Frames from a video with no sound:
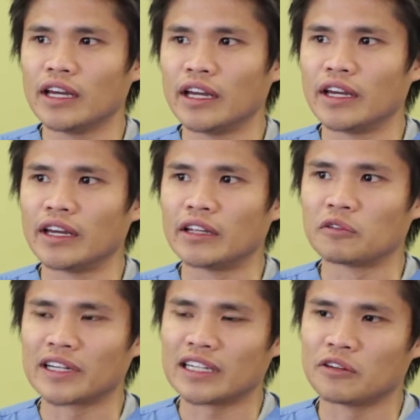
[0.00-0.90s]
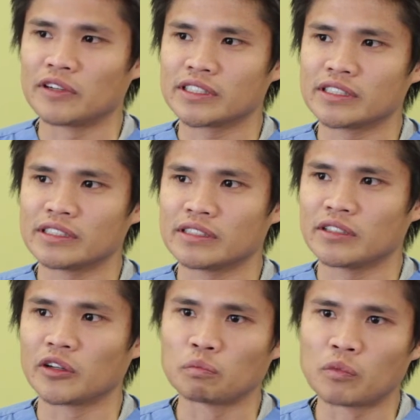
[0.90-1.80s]
And while I was
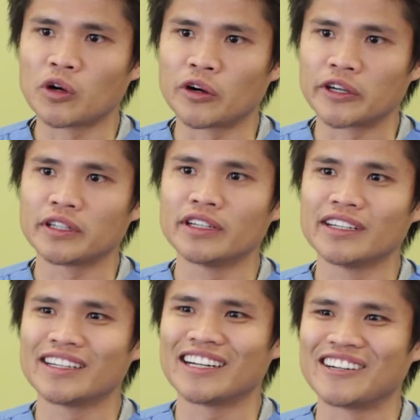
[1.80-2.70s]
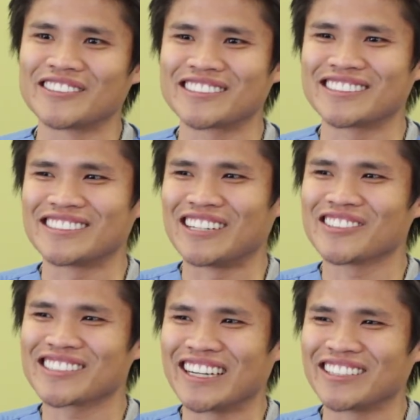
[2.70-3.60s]
on board, I
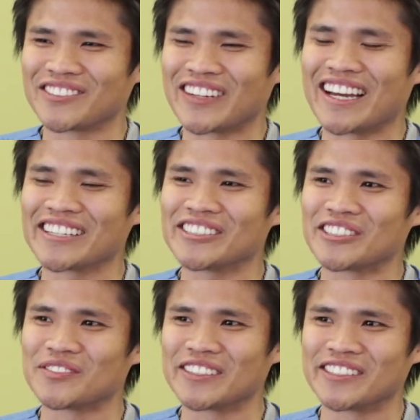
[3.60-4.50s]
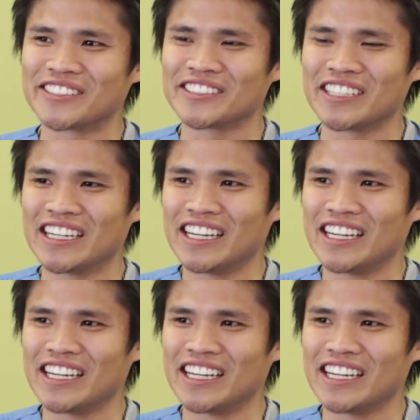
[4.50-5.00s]
was kind of anxious because